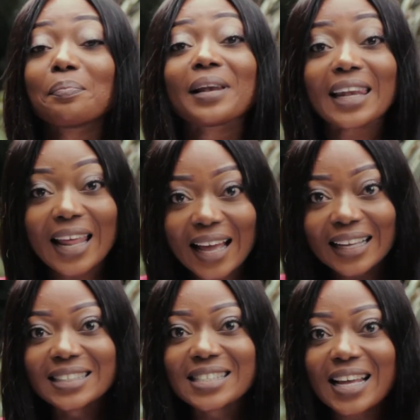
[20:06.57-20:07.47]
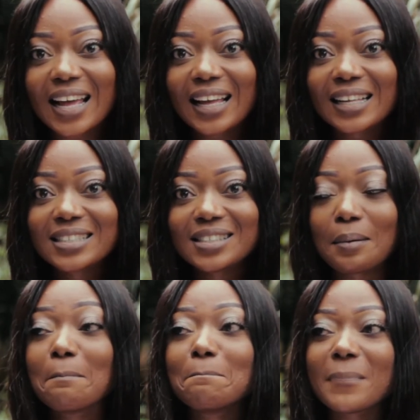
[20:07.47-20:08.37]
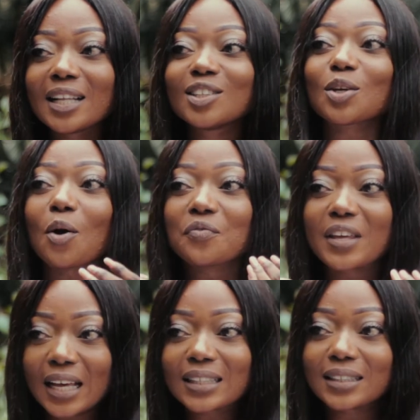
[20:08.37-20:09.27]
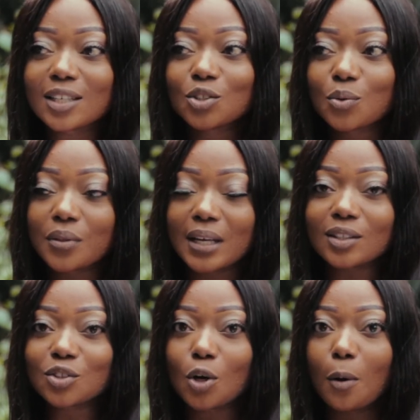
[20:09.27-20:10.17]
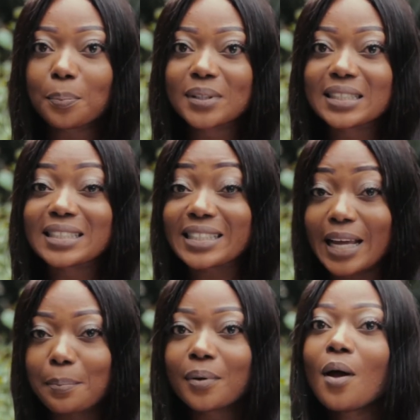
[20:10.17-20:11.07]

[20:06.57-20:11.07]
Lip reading: planned and means of getting to that top step.